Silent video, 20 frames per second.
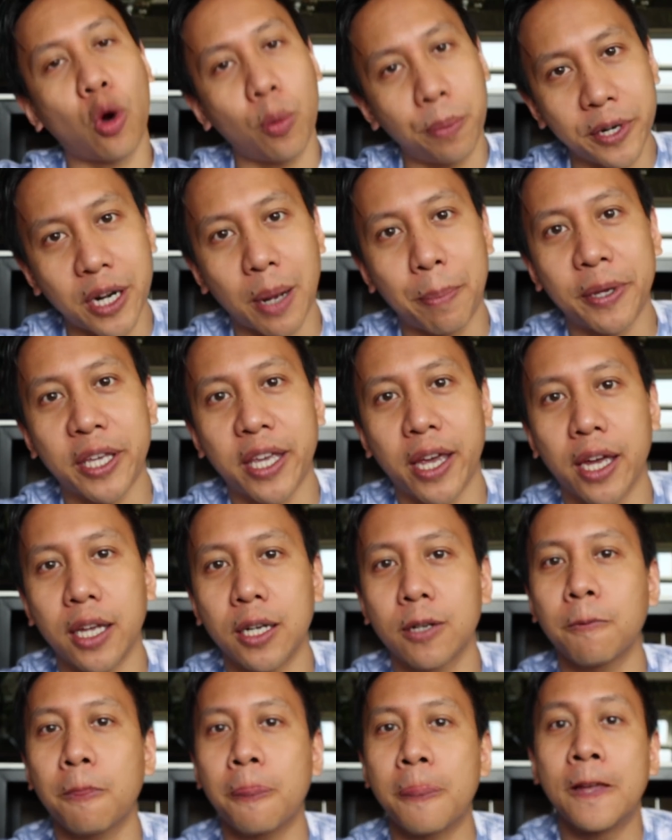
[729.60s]
open up
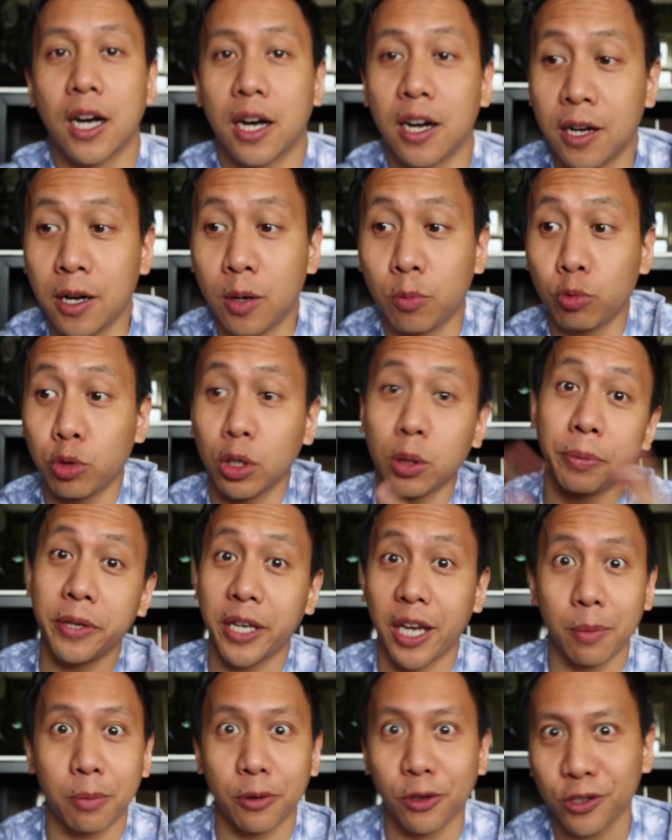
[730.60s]
again, we'll
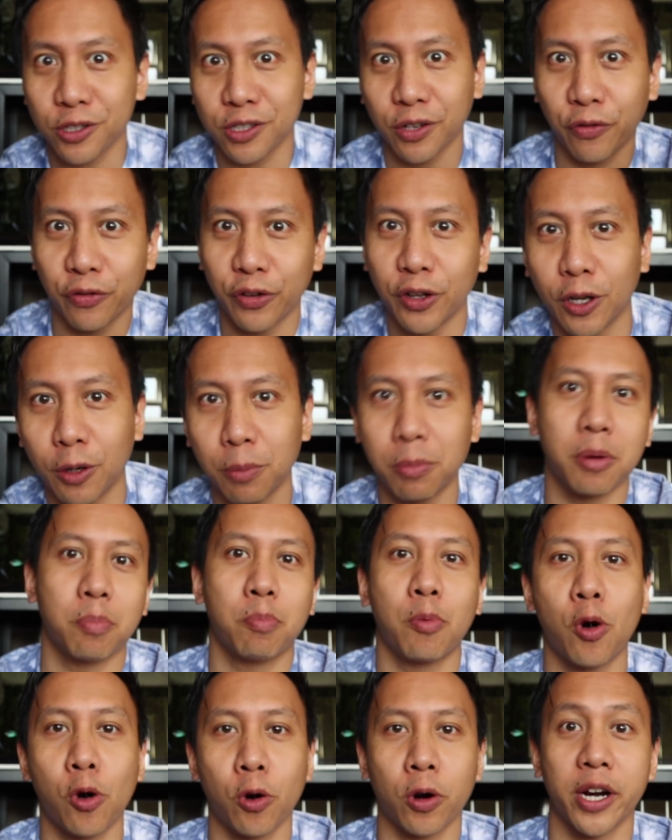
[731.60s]
be able to film
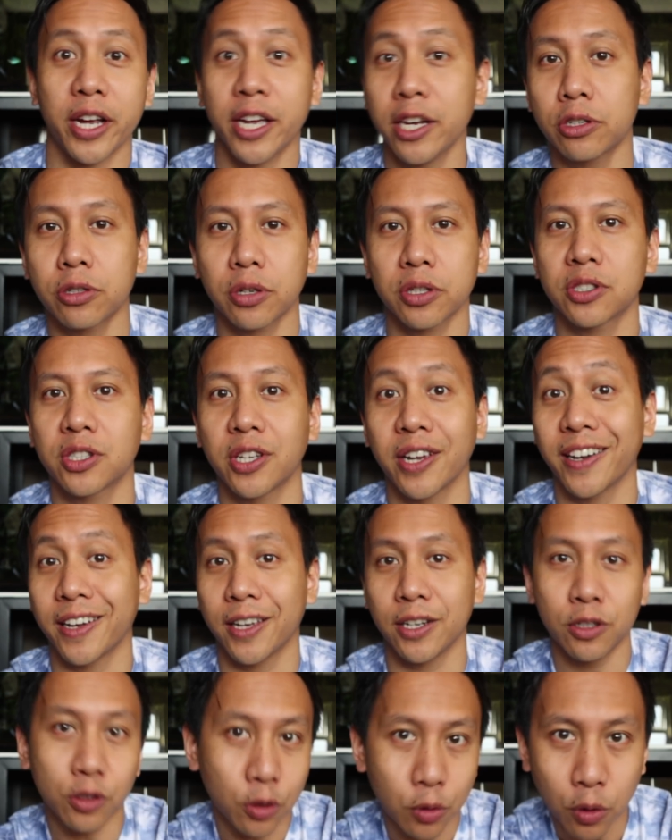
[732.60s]
more
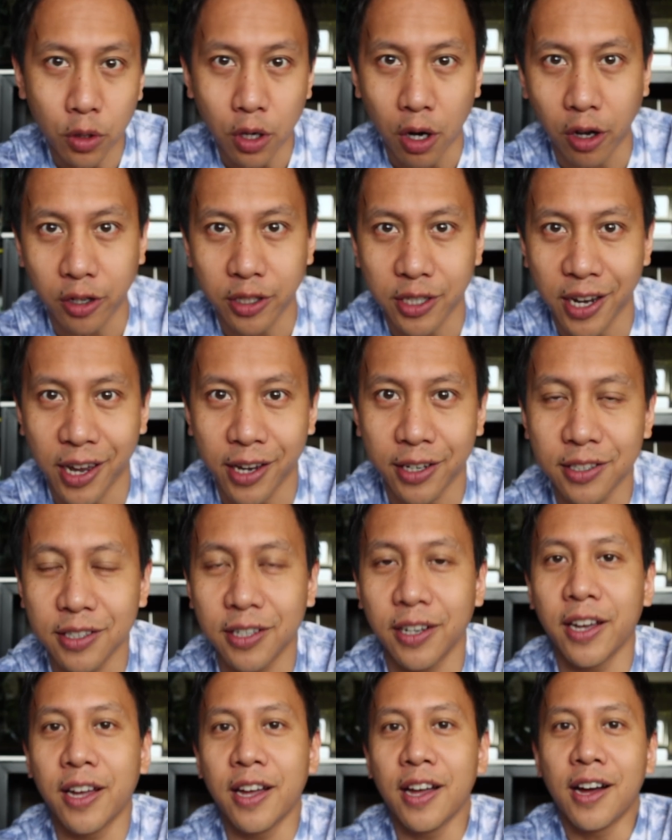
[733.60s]
interesting and new
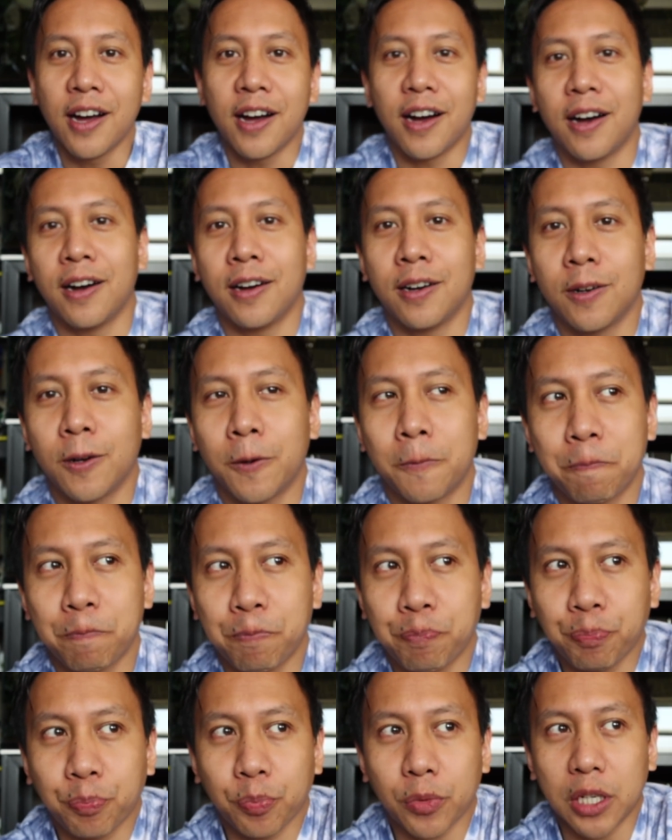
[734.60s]
content.
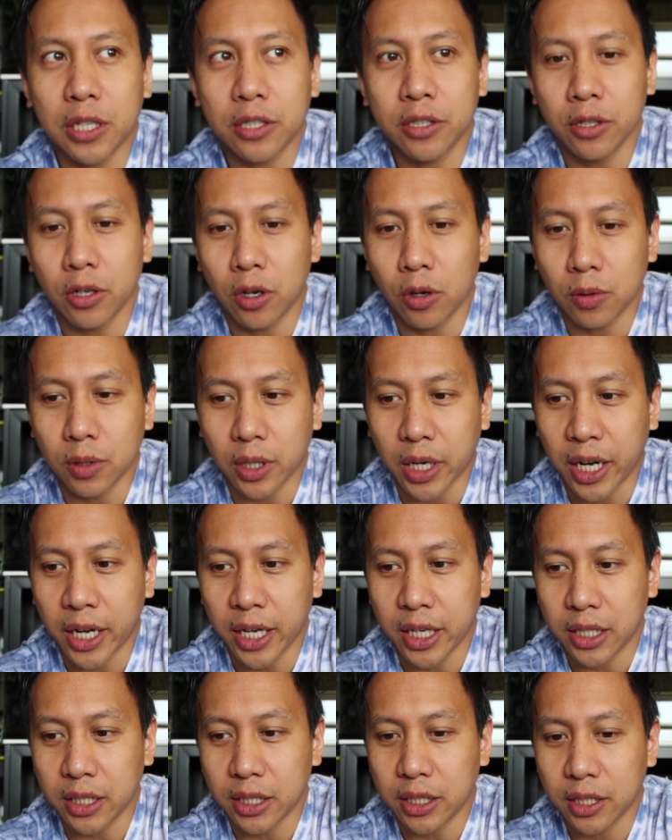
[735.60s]
You know,
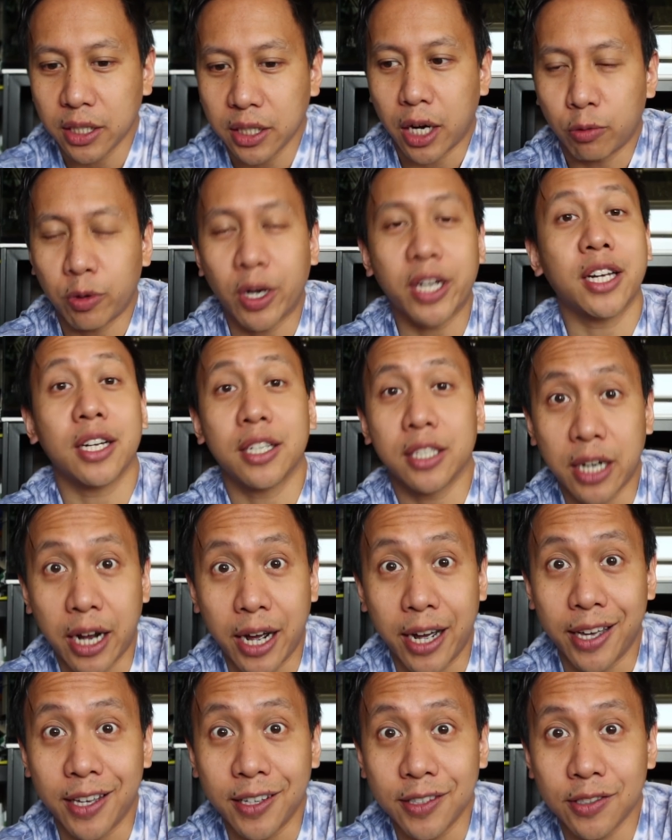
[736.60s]
I
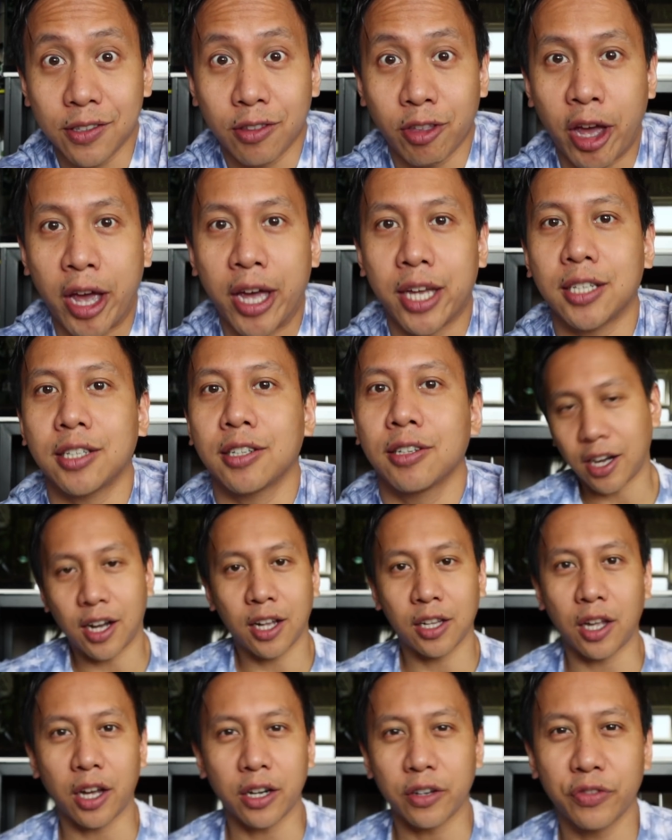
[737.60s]
recognize that
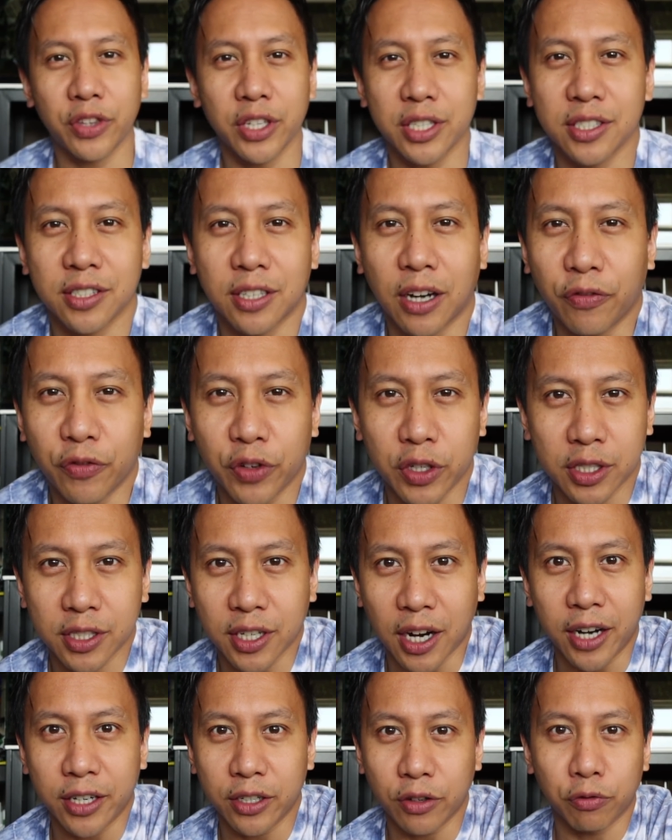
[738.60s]
a lot of this stuff
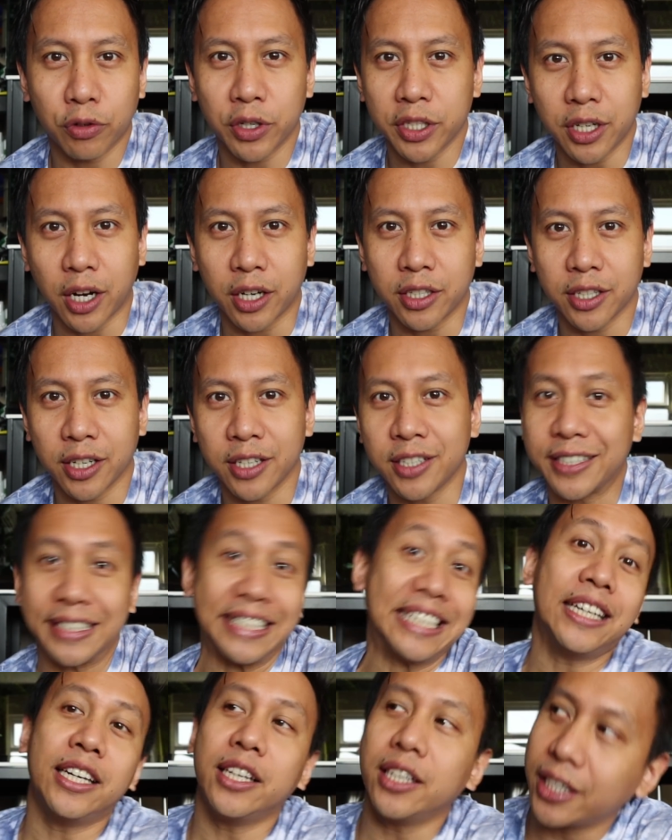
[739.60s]
is kind of
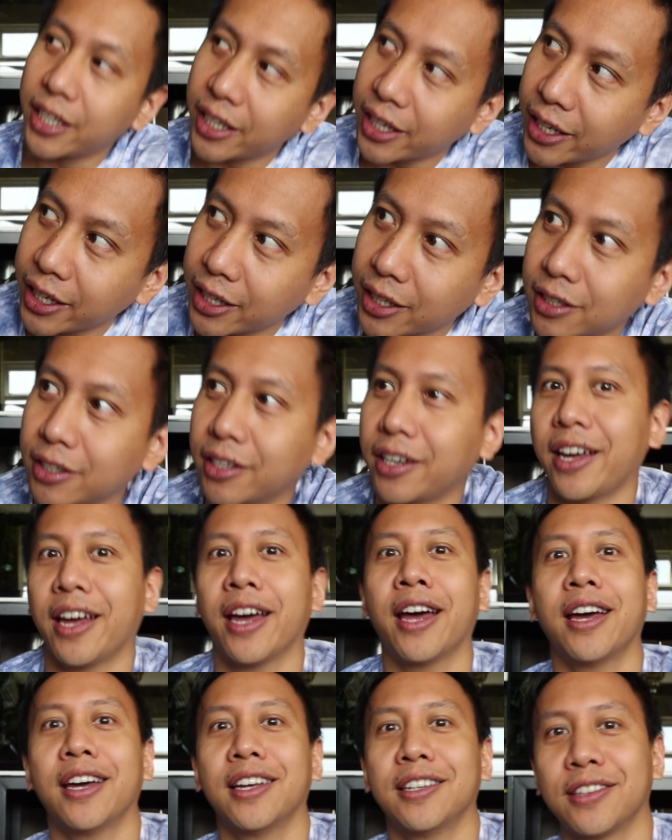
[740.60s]
redundant. Eating
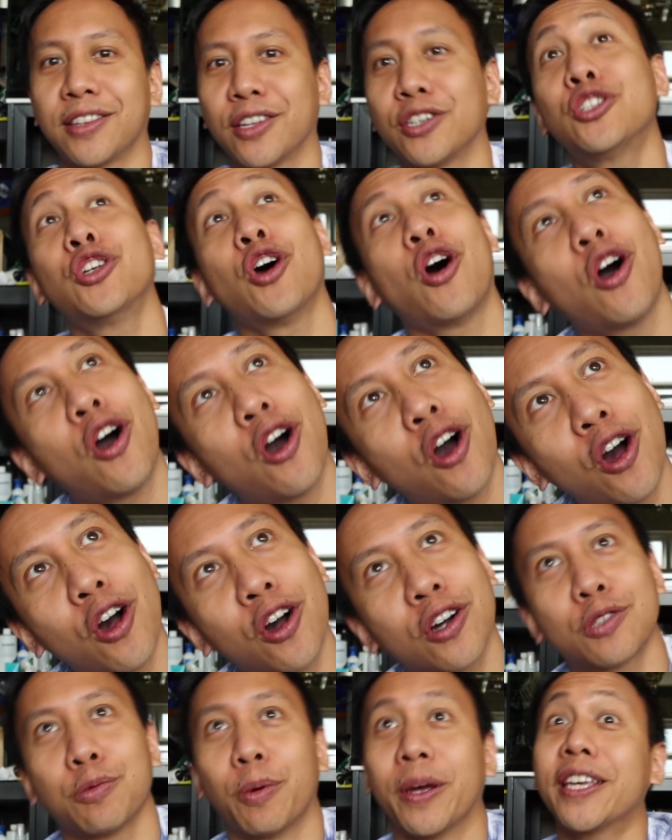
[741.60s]
and the
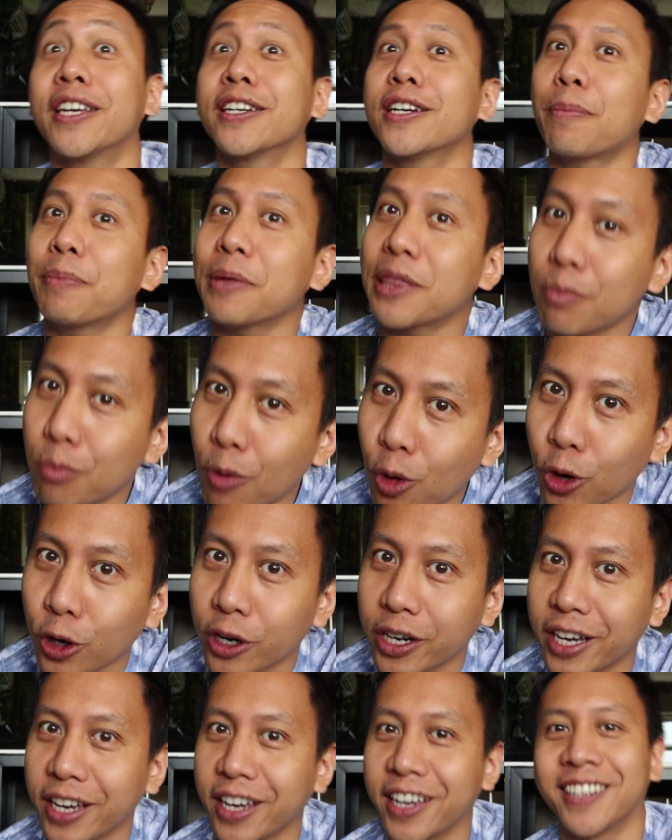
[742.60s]
dogs, waking up in the
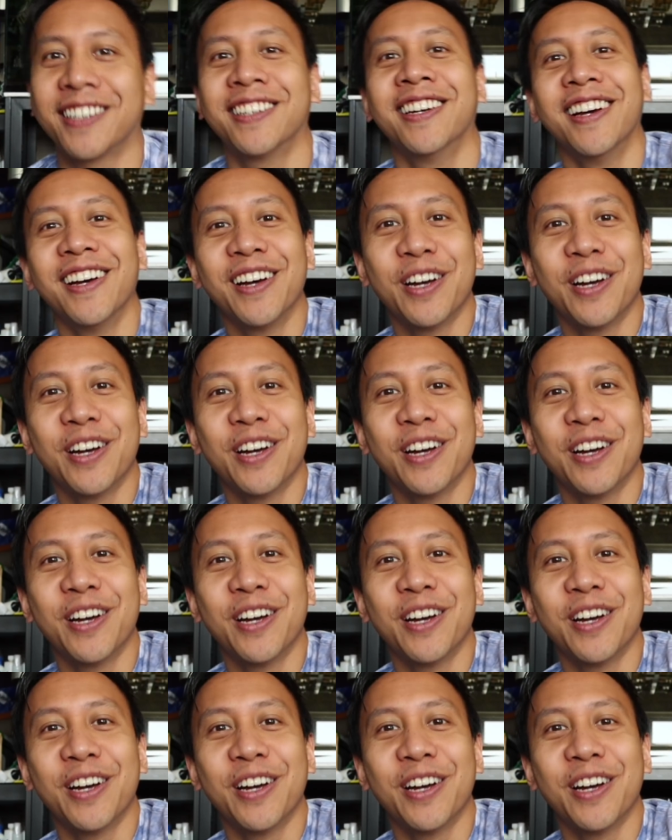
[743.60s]
morning,